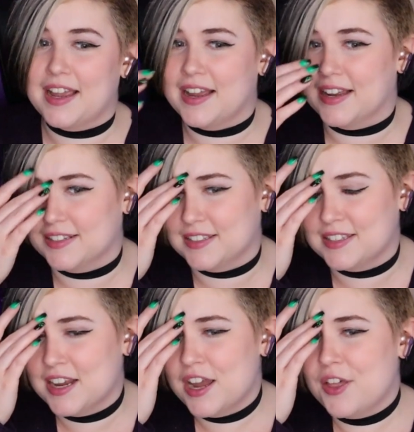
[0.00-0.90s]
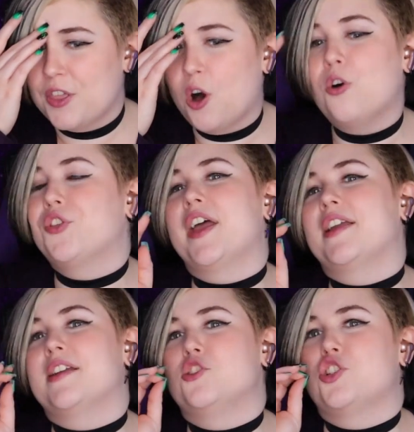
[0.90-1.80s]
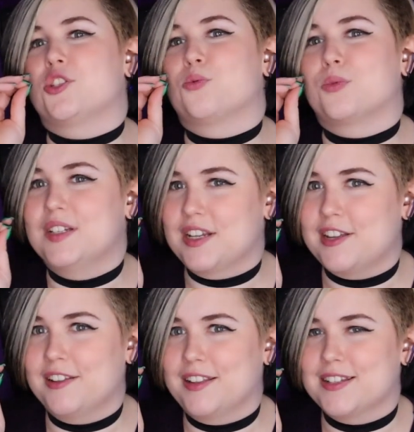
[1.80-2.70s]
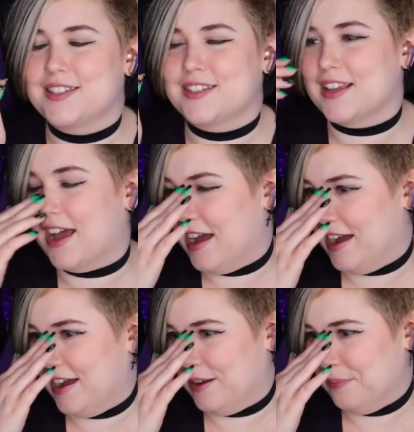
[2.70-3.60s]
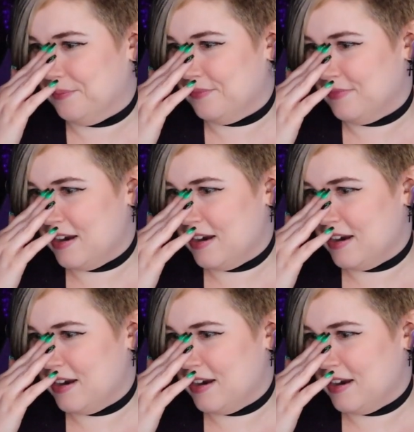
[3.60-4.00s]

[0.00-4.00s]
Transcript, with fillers: And the whole thing is just ridiculous. I'm